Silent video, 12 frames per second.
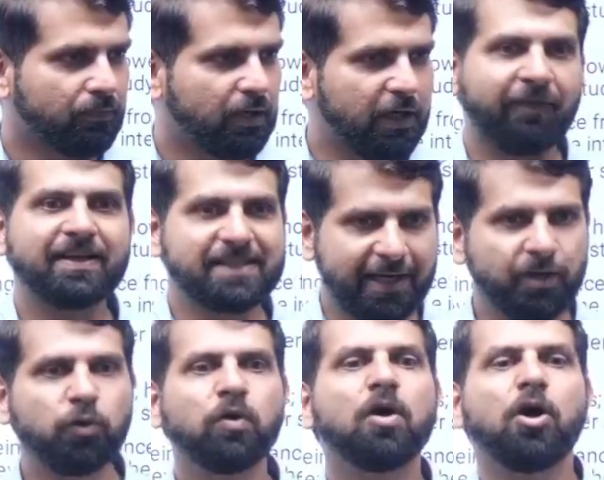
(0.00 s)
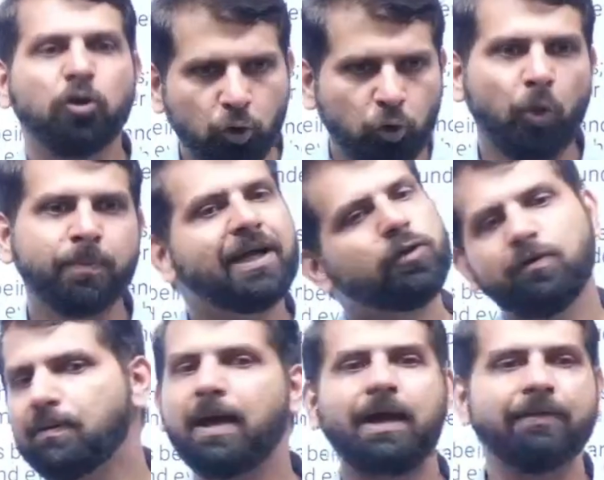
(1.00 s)
If I send you to Trobian, you will
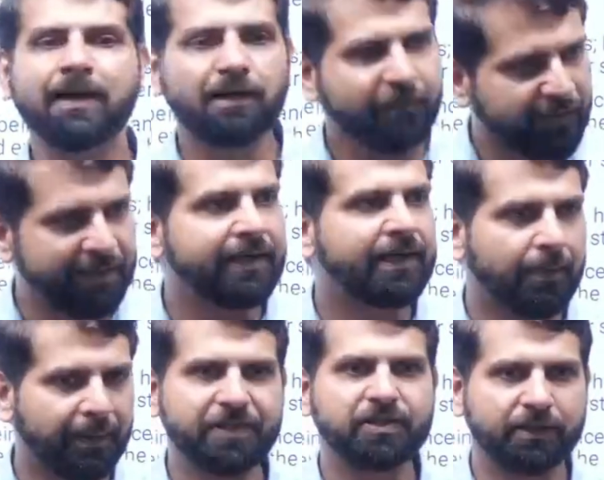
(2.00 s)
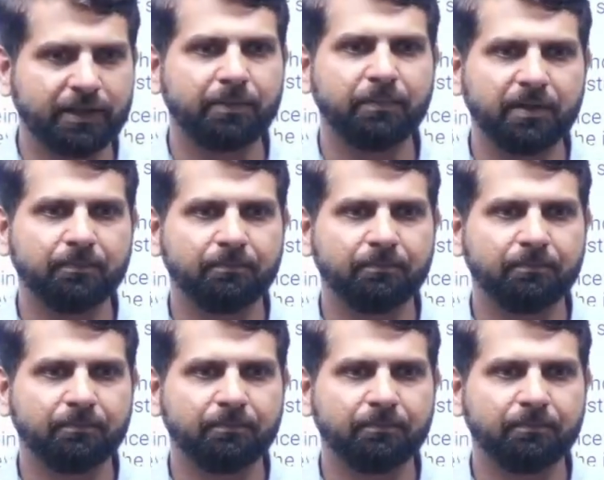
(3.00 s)
be having a different interpretation than me.